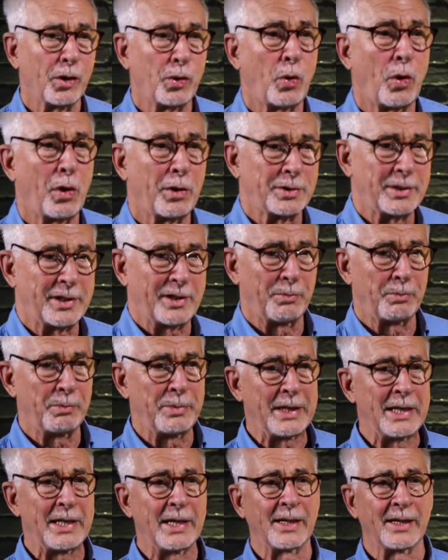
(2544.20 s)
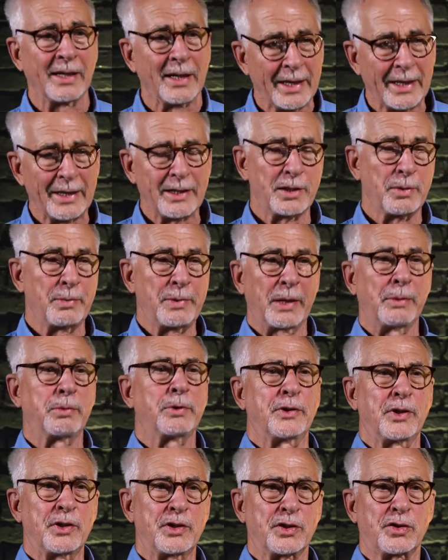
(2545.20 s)
quality of being to be able
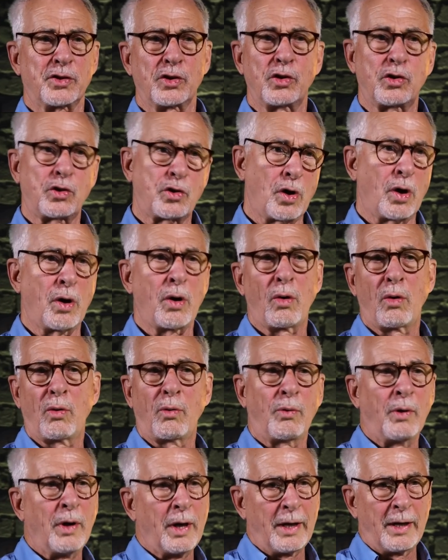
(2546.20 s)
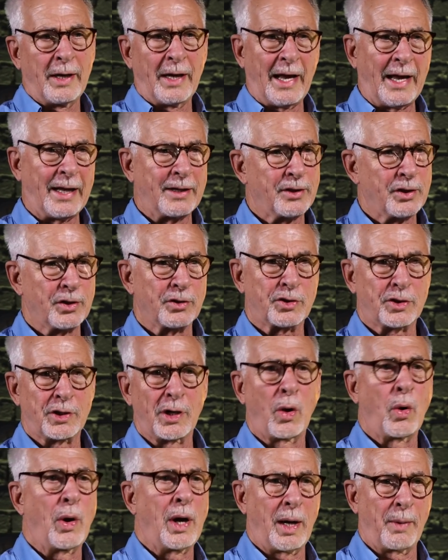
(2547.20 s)
to just go and to
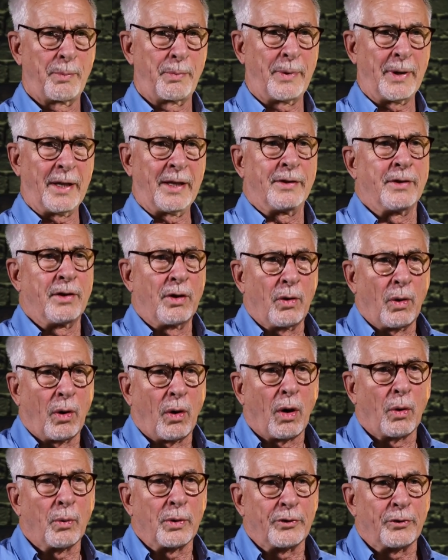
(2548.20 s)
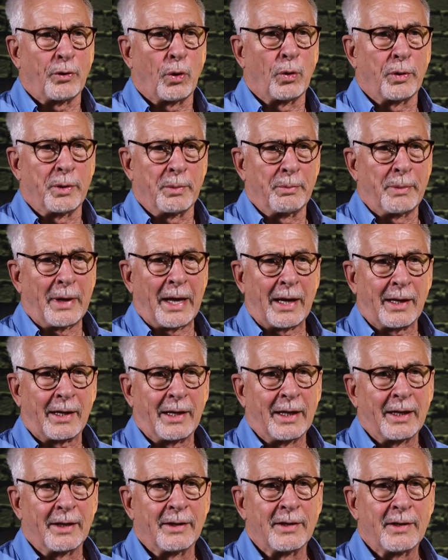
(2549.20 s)
show up and they're always holding
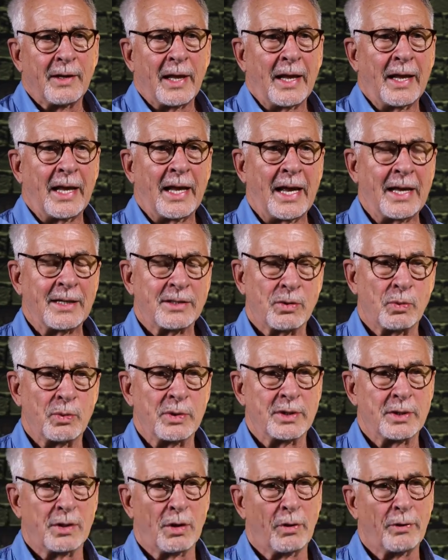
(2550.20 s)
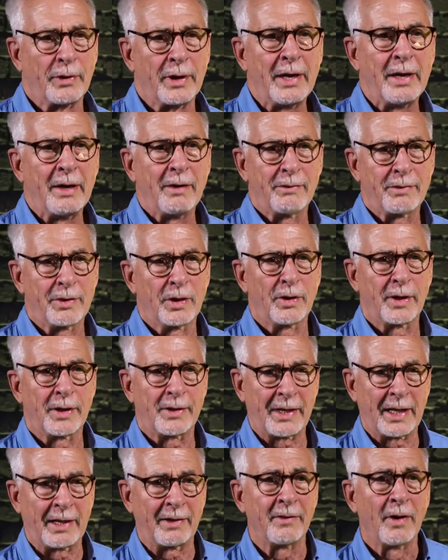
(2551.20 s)
back and as a result feel that
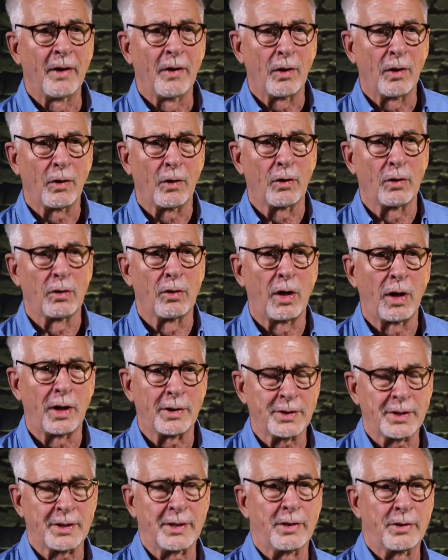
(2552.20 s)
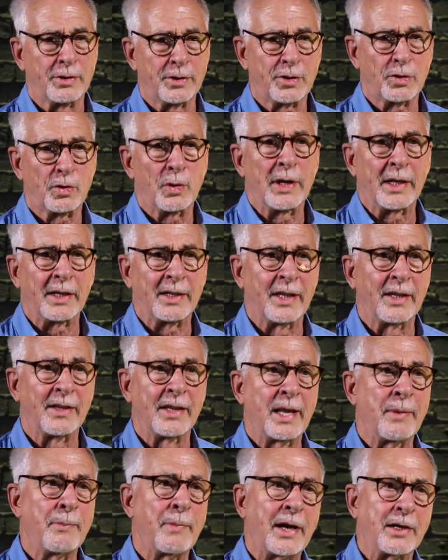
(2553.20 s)
they lost their strength and
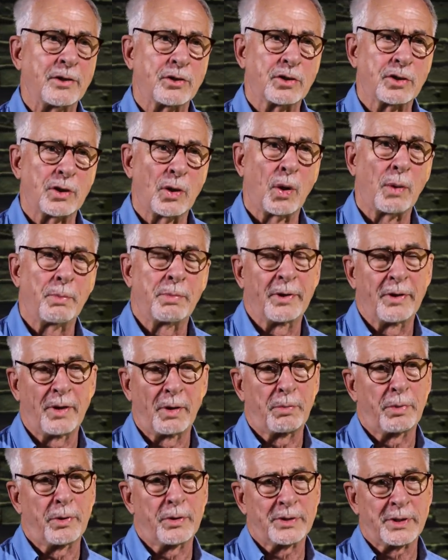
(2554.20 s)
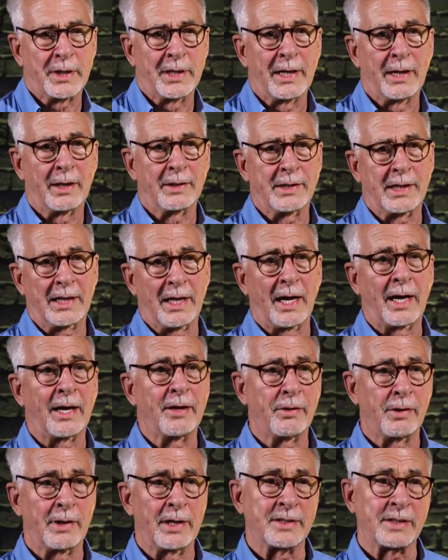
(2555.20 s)
they might show up in their personality
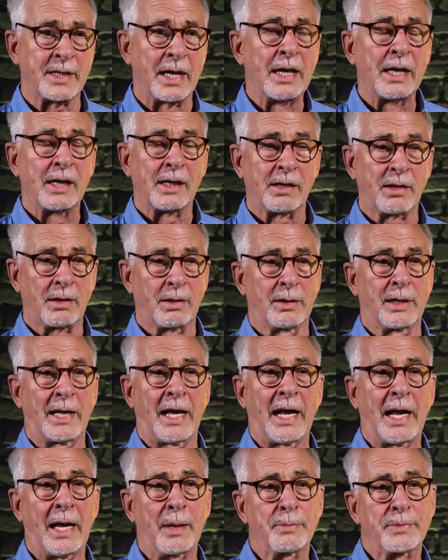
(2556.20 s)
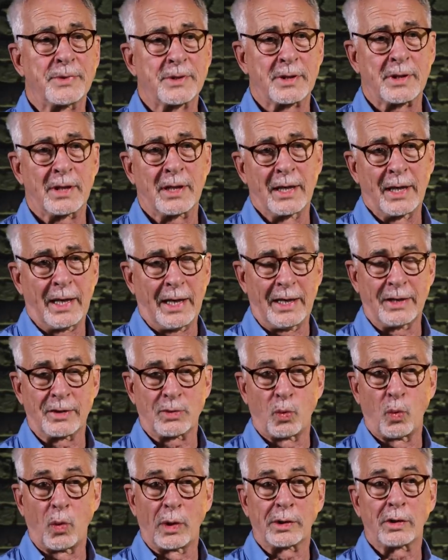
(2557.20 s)
either as collapsed,
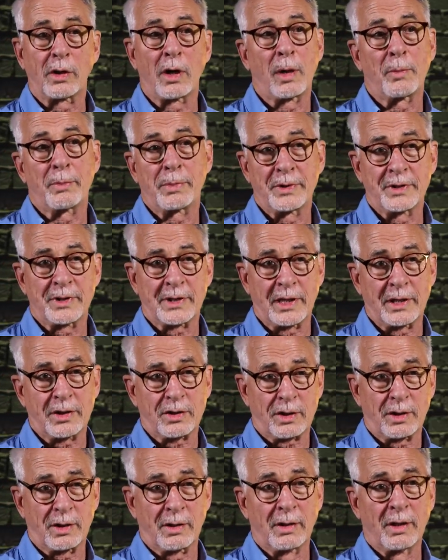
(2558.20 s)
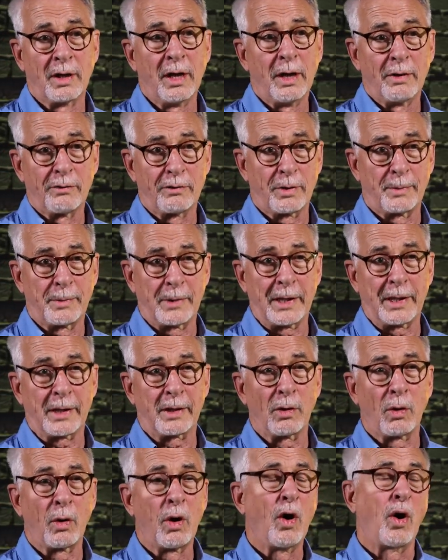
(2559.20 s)
as one compensation from the
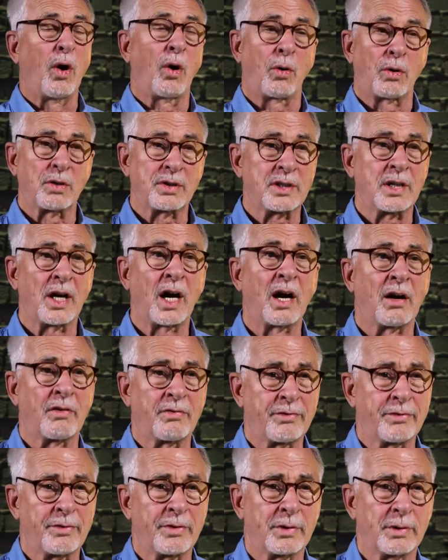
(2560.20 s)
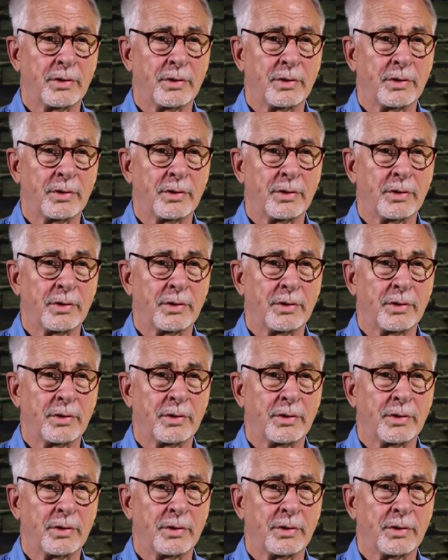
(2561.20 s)
ego, or tough.